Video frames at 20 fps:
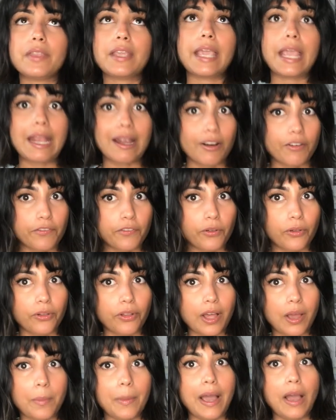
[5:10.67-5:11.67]

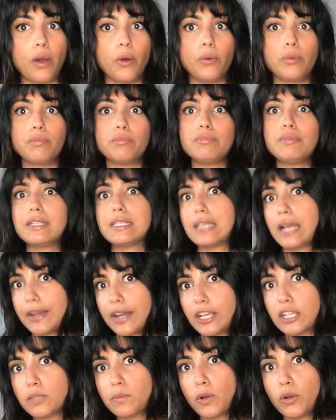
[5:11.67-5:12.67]
careful about sun
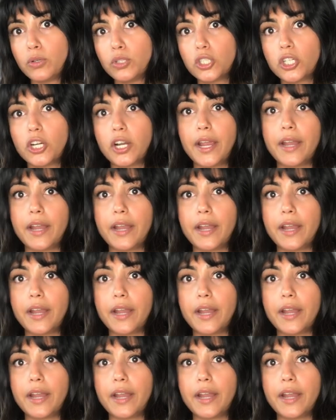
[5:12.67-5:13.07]
exposure.